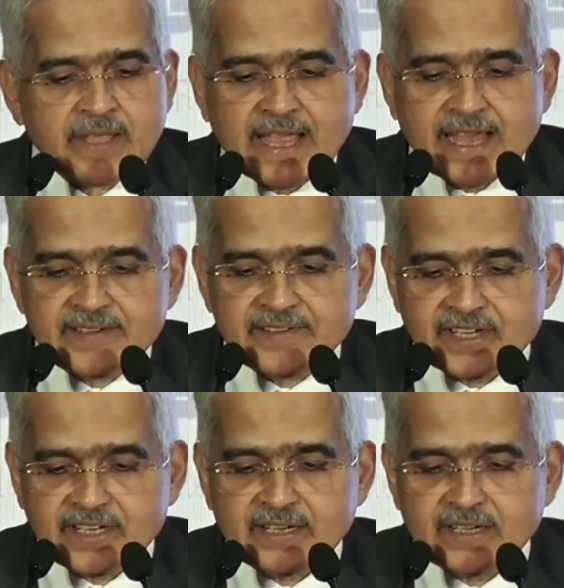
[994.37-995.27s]
And
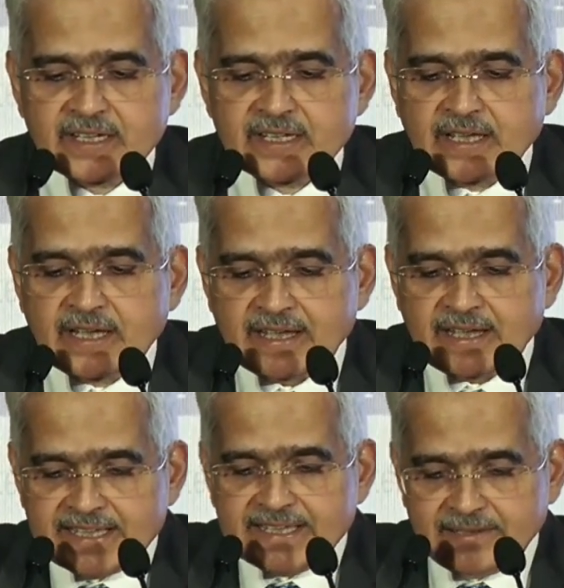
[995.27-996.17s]

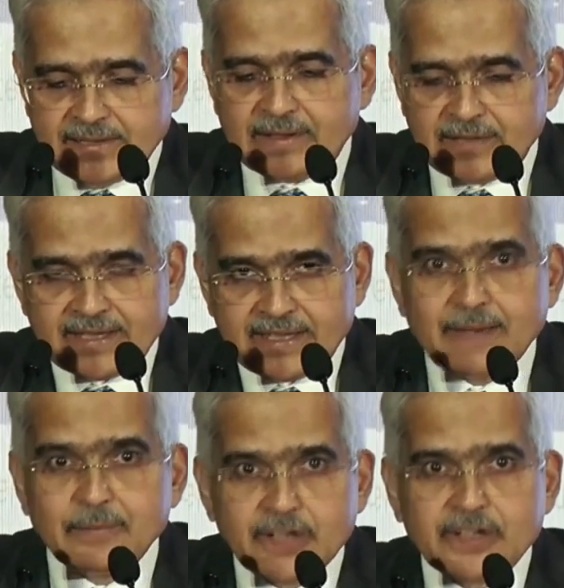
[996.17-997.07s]
I
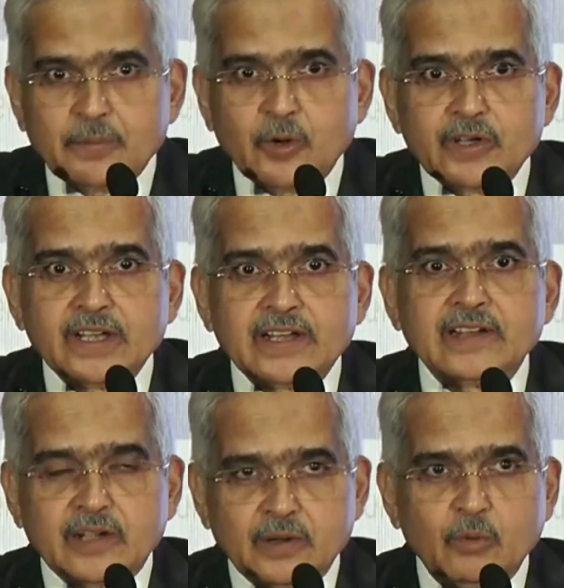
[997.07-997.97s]
elaborate upon it a
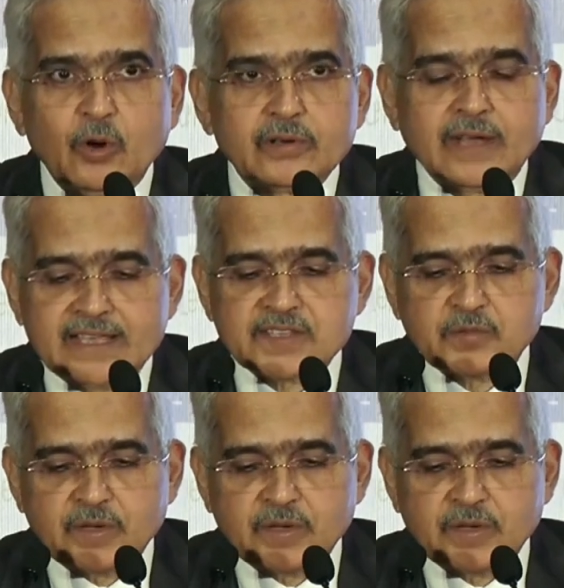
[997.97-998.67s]
little more as